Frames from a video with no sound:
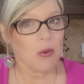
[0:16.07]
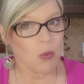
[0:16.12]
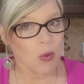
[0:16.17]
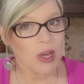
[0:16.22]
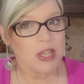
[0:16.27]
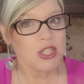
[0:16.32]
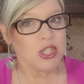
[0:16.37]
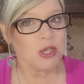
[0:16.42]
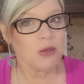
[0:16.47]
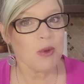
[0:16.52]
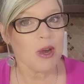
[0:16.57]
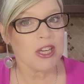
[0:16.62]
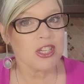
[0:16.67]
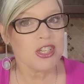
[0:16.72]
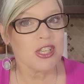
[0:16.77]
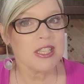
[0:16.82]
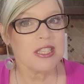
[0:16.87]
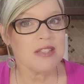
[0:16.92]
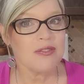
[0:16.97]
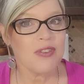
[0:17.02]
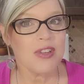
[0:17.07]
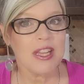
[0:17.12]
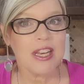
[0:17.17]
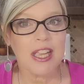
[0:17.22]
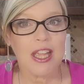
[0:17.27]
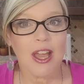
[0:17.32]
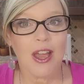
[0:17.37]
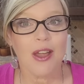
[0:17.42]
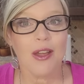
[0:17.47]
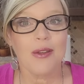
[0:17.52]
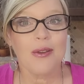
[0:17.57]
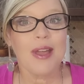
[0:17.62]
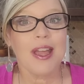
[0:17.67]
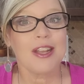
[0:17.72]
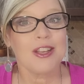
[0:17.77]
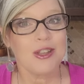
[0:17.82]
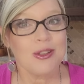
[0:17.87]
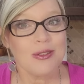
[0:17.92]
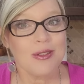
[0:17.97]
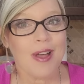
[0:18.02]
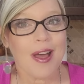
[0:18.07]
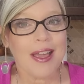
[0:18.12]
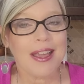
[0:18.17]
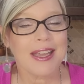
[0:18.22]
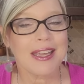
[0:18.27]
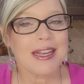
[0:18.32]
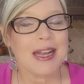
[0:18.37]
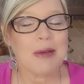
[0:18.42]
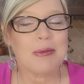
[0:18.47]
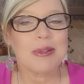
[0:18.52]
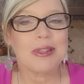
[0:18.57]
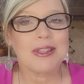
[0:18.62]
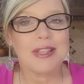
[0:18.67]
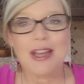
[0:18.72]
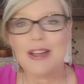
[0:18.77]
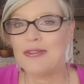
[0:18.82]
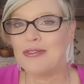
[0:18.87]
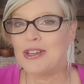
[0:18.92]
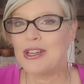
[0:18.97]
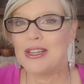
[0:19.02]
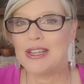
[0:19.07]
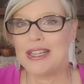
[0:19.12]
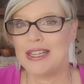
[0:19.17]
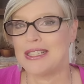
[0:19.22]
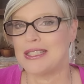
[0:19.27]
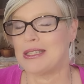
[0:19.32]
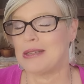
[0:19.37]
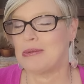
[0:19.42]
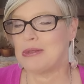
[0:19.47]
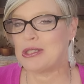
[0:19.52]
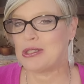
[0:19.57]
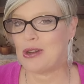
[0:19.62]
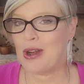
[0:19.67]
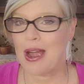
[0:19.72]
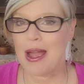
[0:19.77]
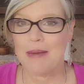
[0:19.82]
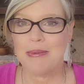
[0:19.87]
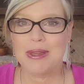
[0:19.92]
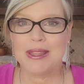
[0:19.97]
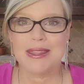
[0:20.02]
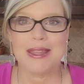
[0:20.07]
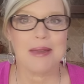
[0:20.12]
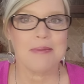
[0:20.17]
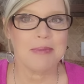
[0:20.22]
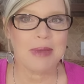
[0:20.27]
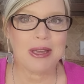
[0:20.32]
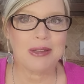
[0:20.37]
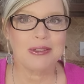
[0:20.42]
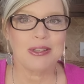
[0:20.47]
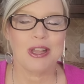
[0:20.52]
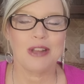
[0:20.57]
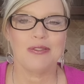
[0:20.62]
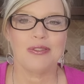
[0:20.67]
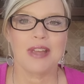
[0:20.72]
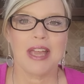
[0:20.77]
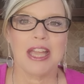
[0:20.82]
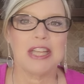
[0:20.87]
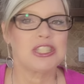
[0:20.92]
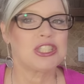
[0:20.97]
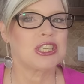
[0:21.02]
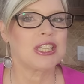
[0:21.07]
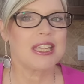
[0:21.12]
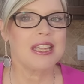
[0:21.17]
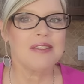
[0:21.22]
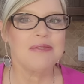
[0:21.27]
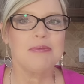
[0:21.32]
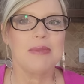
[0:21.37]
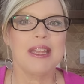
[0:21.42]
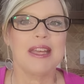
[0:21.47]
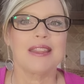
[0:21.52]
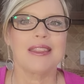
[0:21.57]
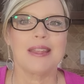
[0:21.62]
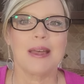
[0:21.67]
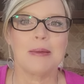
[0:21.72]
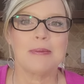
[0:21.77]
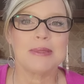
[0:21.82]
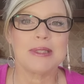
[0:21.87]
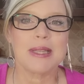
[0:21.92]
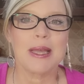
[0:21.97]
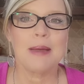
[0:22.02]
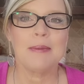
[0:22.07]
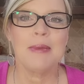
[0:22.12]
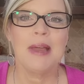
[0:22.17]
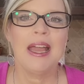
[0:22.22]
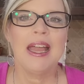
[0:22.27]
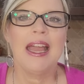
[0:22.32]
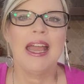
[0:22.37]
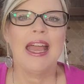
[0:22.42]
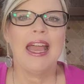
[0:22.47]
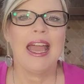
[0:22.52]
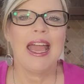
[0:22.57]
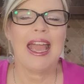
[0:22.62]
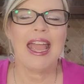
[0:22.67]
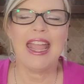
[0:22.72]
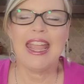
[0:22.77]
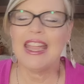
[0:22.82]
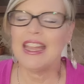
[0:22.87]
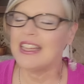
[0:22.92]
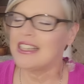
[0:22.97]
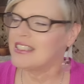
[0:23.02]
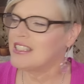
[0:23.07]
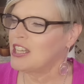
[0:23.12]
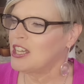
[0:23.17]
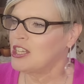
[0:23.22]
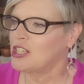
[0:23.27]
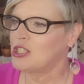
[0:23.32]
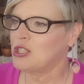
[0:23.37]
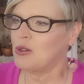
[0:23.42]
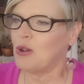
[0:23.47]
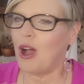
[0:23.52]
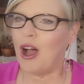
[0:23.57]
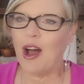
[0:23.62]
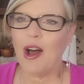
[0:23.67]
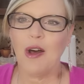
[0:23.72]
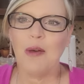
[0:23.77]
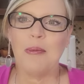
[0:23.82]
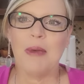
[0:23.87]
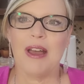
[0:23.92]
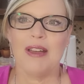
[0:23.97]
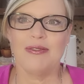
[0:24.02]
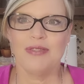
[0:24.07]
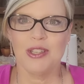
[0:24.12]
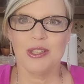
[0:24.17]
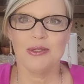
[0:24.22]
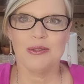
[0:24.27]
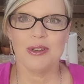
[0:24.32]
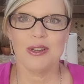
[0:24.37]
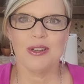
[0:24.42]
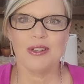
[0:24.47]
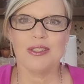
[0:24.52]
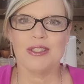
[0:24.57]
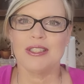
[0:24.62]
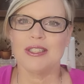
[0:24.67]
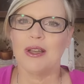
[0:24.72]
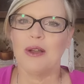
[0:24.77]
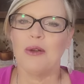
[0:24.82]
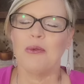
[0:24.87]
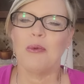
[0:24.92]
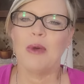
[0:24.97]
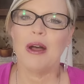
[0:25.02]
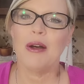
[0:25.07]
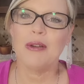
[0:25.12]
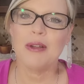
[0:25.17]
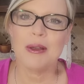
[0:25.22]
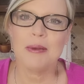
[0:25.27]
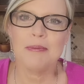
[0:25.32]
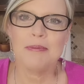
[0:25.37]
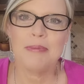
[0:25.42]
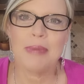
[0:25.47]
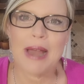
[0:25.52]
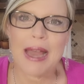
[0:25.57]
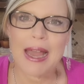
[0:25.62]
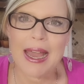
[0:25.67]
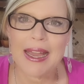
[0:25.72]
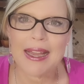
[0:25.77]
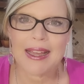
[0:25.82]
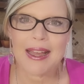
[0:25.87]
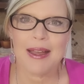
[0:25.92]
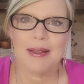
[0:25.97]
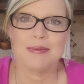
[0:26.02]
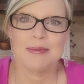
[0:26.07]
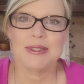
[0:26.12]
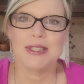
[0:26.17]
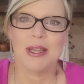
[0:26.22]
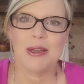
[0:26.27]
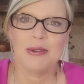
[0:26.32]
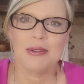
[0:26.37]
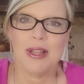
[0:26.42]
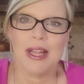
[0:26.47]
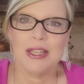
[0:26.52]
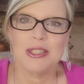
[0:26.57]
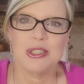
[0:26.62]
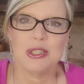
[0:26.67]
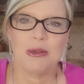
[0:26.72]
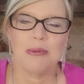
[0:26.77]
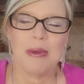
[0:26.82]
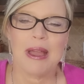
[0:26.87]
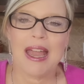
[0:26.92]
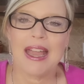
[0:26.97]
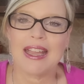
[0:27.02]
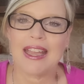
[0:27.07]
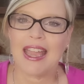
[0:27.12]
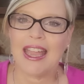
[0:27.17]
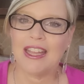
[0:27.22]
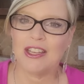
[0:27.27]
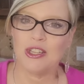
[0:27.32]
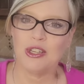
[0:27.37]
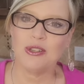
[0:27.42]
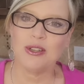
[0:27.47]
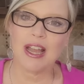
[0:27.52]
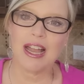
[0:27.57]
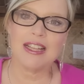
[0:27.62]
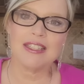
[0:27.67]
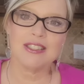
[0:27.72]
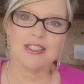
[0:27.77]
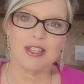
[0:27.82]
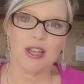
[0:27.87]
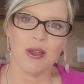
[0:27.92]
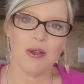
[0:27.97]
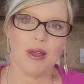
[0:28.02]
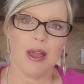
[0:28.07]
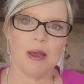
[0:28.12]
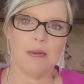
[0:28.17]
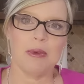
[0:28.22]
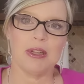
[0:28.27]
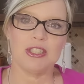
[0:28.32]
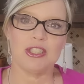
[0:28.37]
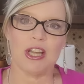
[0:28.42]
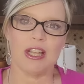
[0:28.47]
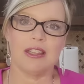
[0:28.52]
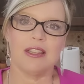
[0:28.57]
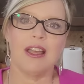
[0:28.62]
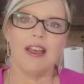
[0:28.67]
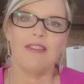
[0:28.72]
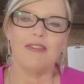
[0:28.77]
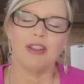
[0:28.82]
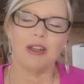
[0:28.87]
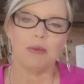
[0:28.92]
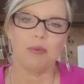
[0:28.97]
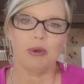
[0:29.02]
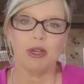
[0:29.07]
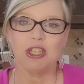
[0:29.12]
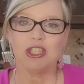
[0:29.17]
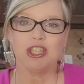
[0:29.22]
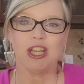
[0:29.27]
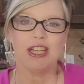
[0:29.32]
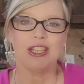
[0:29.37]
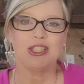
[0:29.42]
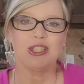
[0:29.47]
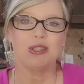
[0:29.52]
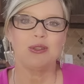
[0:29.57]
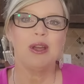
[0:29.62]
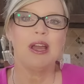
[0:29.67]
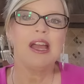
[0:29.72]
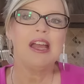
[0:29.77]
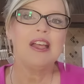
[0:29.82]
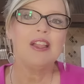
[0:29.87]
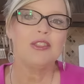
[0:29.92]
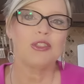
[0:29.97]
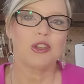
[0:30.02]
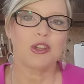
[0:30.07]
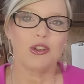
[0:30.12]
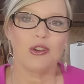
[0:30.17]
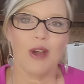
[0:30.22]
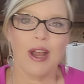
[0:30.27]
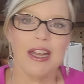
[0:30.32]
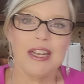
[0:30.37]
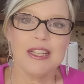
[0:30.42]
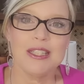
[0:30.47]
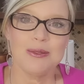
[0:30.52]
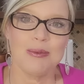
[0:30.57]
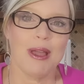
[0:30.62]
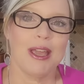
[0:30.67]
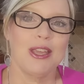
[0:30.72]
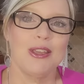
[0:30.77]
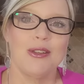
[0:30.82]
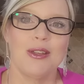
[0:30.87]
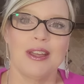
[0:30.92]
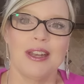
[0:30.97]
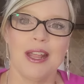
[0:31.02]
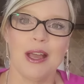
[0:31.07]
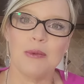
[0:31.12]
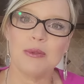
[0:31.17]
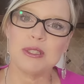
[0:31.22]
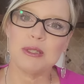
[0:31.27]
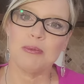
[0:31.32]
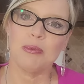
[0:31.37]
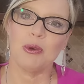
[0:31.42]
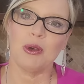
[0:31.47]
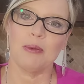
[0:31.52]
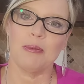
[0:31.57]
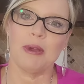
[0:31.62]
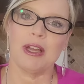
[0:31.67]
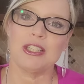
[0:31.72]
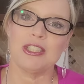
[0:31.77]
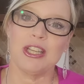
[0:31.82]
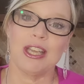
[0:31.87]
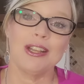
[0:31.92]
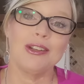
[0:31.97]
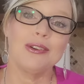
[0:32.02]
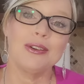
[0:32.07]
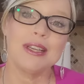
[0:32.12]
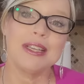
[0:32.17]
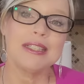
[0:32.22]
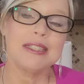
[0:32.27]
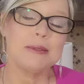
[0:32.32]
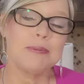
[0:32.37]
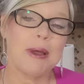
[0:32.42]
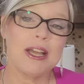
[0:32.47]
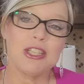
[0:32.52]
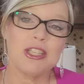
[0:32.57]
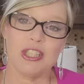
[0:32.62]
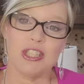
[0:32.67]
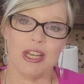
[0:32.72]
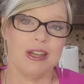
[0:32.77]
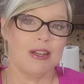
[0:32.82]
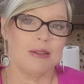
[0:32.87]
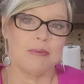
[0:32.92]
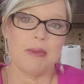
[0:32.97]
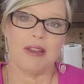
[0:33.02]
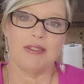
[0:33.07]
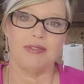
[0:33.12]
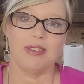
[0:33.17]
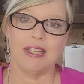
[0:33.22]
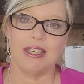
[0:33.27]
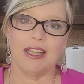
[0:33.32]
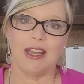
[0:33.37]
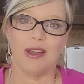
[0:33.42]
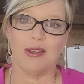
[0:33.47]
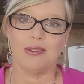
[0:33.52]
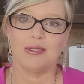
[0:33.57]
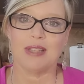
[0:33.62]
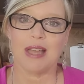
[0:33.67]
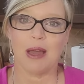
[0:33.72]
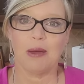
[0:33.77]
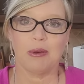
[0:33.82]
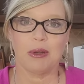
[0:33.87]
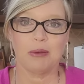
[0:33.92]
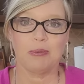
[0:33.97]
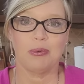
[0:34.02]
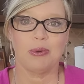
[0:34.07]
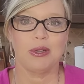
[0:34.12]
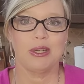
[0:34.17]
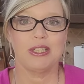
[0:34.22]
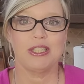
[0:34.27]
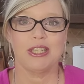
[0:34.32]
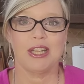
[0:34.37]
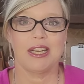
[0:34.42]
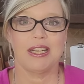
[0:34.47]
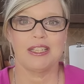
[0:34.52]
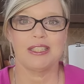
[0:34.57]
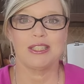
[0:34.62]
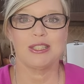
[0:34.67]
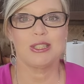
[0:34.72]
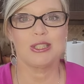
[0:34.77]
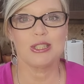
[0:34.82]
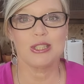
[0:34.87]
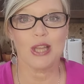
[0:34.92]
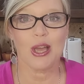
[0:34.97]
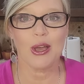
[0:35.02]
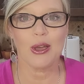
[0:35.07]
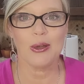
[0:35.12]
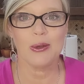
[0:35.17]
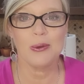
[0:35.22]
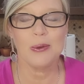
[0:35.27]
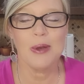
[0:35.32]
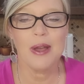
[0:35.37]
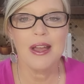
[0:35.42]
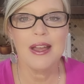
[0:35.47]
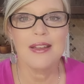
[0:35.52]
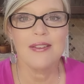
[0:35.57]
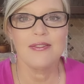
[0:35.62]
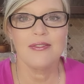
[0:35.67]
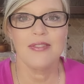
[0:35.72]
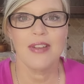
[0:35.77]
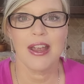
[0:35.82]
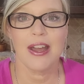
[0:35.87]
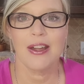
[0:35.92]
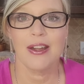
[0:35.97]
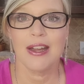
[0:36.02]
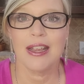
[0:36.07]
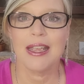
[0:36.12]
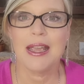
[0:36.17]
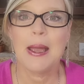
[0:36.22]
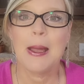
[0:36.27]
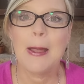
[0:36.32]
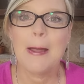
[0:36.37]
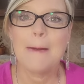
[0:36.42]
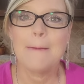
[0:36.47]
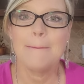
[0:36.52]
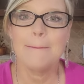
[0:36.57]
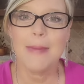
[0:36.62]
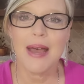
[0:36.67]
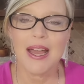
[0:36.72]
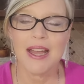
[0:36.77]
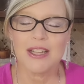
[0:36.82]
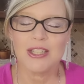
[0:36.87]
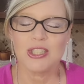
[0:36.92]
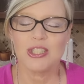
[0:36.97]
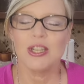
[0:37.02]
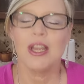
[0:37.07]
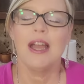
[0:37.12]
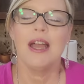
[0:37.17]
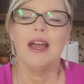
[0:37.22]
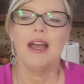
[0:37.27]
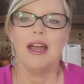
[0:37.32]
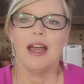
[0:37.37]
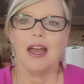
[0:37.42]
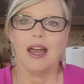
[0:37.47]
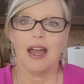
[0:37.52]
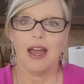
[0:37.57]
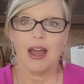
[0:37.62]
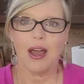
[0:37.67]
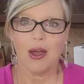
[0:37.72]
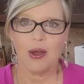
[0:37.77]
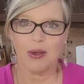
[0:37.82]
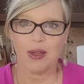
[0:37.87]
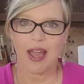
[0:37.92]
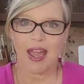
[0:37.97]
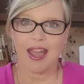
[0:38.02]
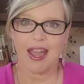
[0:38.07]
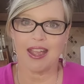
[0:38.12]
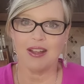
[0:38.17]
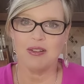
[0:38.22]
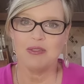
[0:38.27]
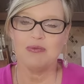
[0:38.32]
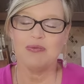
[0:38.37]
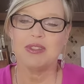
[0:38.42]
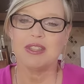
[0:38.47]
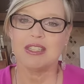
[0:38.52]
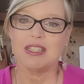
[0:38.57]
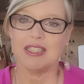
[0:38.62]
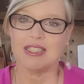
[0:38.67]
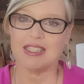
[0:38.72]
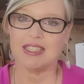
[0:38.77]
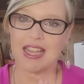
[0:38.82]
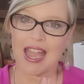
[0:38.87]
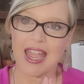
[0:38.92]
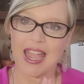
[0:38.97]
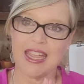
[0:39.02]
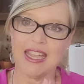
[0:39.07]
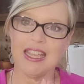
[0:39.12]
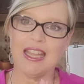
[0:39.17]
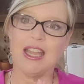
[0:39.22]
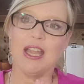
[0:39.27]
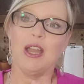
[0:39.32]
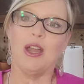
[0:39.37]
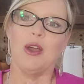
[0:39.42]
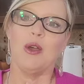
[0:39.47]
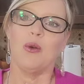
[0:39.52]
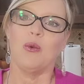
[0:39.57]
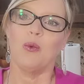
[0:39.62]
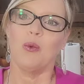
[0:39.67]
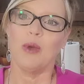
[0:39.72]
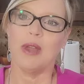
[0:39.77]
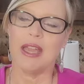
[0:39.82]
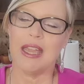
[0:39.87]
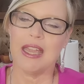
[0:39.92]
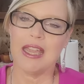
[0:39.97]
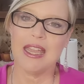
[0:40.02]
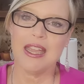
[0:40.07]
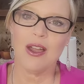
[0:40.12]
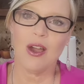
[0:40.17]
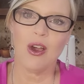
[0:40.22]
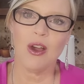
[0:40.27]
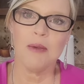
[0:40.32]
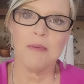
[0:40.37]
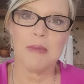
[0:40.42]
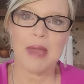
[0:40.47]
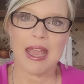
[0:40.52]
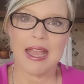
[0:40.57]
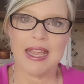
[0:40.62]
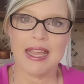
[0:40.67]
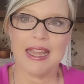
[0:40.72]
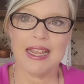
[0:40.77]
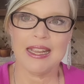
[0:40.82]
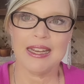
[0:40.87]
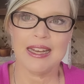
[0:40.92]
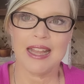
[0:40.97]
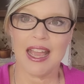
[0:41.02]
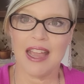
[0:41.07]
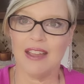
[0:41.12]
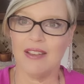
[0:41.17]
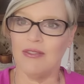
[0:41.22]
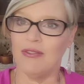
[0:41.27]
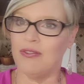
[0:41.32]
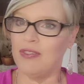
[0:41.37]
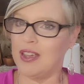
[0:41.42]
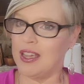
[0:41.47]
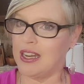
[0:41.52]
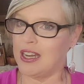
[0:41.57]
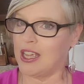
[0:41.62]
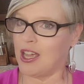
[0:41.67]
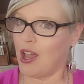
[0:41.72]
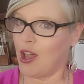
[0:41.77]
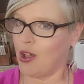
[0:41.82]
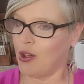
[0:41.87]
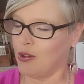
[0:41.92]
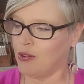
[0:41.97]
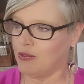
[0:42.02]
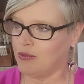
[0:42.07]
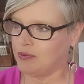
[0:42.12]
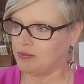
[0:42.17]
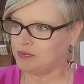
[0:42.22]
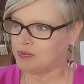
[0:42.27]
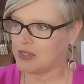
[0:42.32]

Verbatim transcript: Once you watch this video and you like it, I would love for you to hit subscribe, hit that bell notification, give me a thumbs up. And to all my viewers, welcome back. I'm so glad you're back. And you guys know how much I love and appreciate you. The greatest way you can help support my channel is by sharing my videos. I would appreciate it so very much. Okay, today we are making a video.